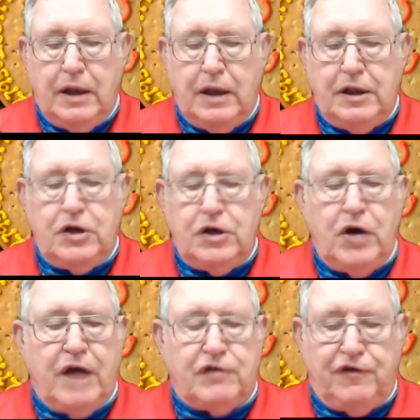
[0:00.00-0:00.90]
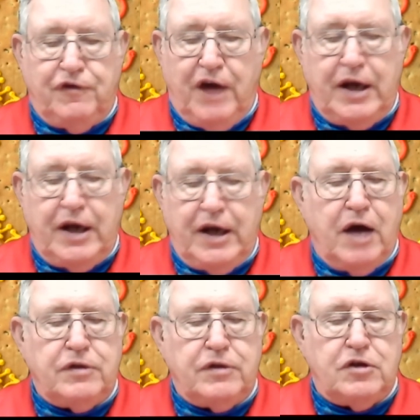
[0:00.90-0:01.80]
And then you have to find
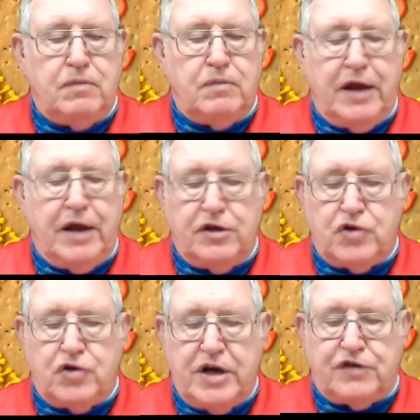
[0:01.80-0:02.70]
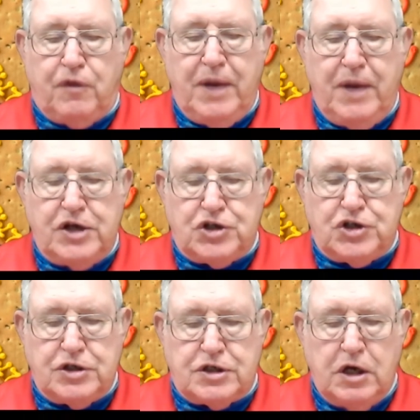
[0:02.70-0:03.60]
out by the
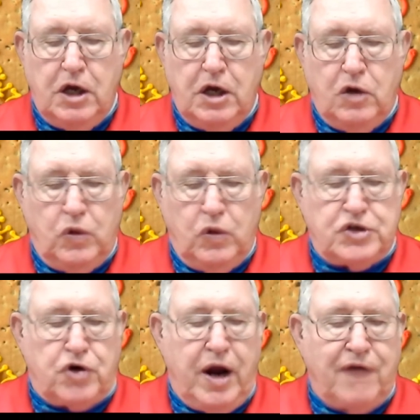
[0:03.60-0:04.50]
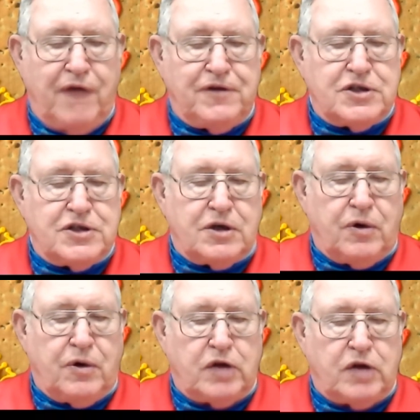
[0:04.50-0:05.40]
transformations which graph is the
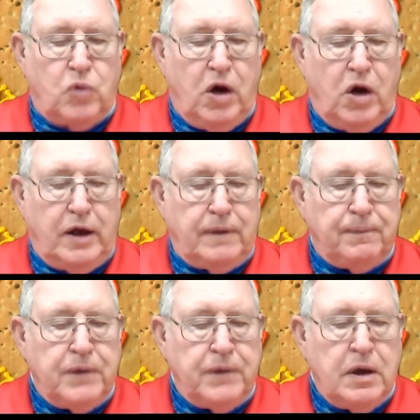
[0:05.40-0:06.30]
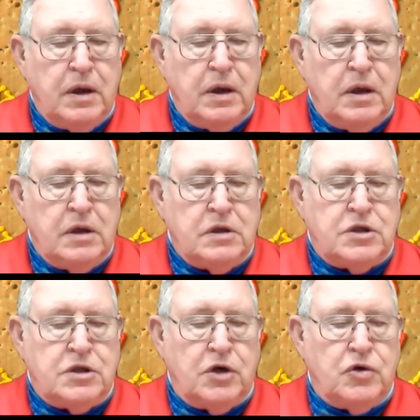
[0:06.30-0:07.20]
correct one.
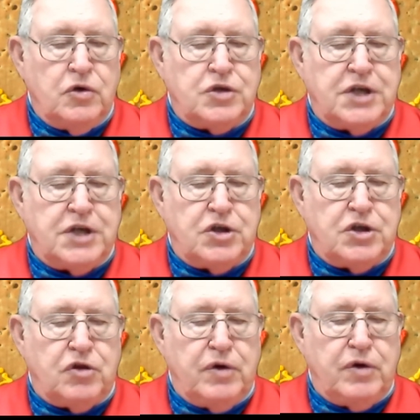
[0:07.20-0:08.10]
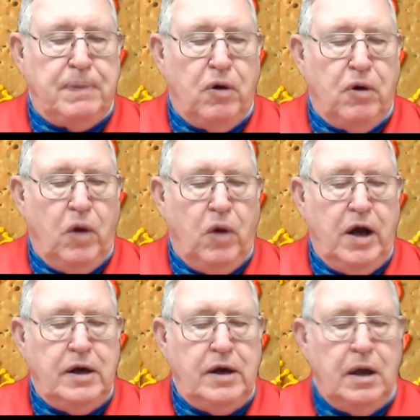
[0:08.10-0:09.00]
So section
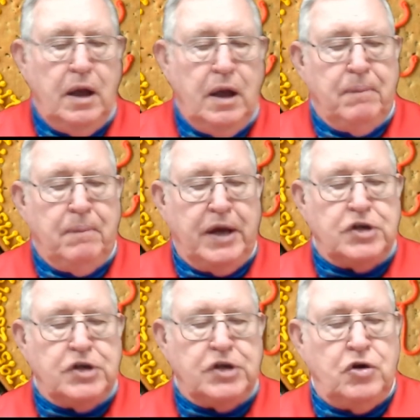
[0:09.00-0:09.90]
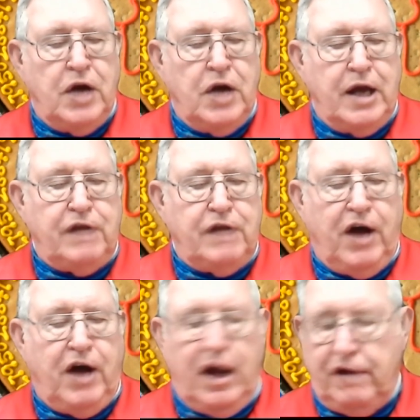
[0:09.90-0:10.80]
3.1, page
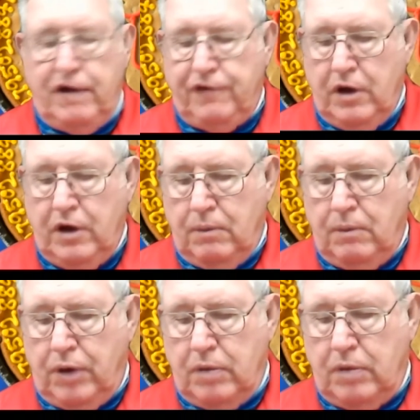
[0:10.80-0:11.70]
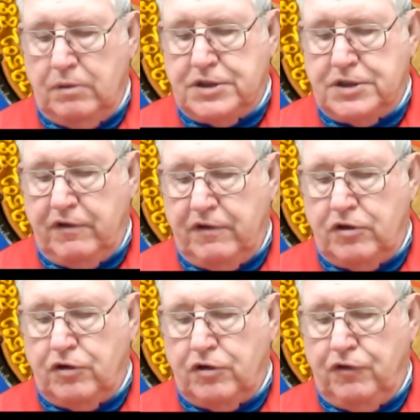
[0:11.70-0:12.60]
295, problems 7
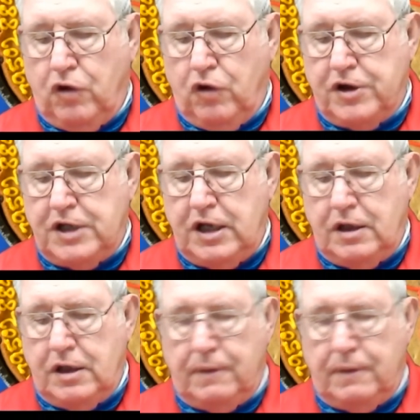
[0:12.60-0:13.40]
through 14.